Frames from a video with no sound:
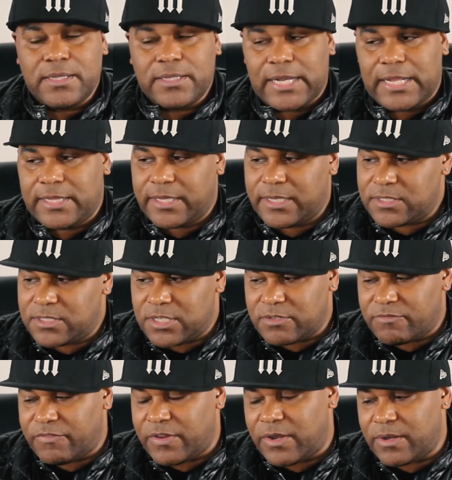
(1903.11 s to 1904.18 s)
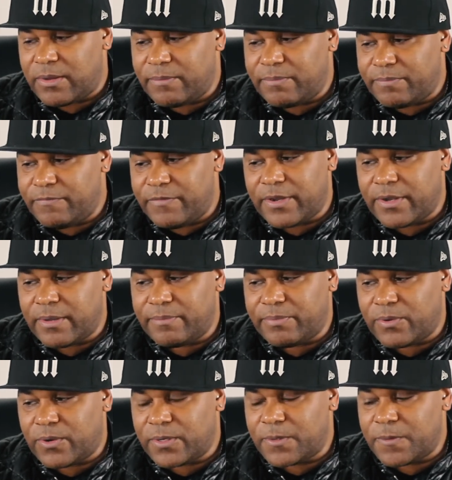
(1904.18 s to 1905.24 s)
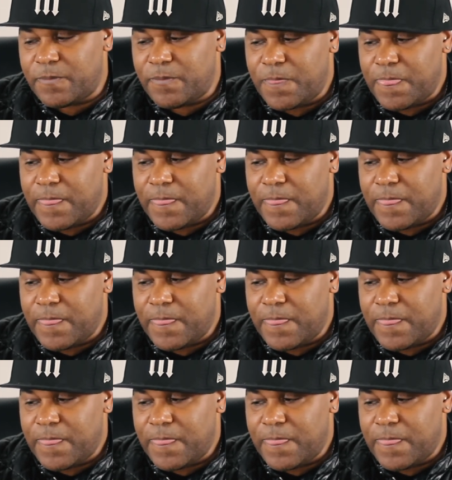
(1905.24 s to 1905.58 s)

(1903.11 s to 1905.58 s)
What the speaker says: that I think is just very, very important.